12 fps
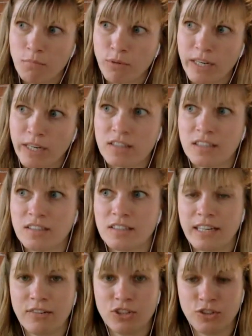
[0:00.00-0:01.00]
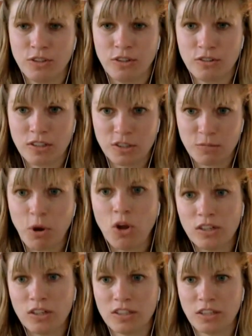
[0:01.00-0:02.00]
breaks things down to their
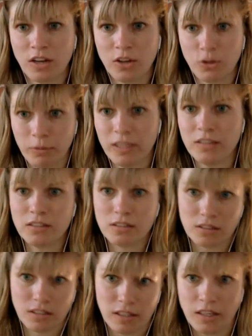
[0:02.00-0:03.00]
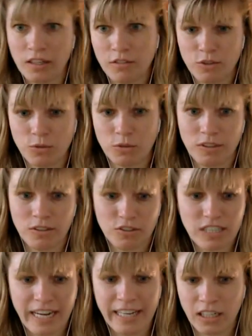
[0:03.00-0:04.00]
smallest elements, like individual,
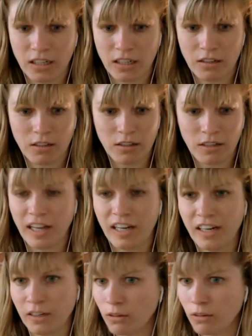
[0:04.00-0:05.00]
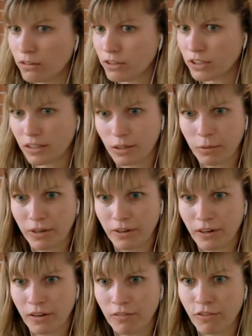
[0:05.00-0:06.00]
styling a heading or styling a
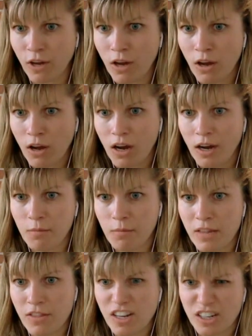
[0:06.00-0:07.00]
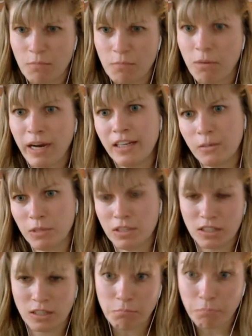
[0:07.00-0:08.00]
paragraph, and then combining them
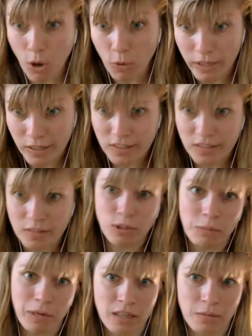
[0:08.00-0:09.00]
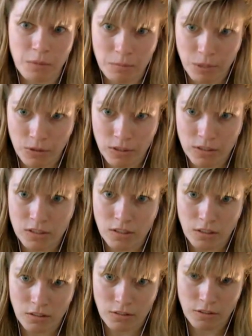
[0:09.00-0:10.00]
into components, and we might keep components in
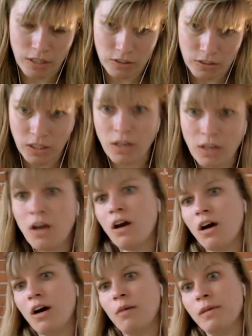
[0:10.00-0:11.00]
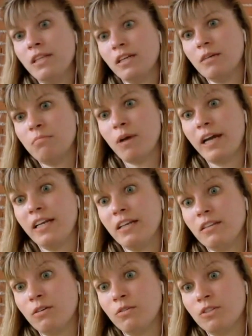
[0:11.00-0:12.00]
another directory, and then
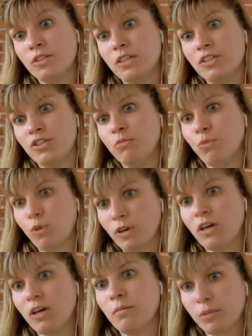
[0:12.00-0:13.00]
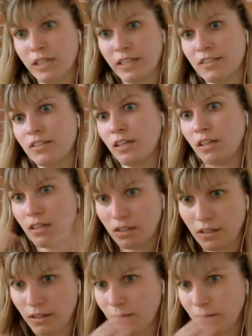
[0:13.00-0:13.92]
combining those into more complex, like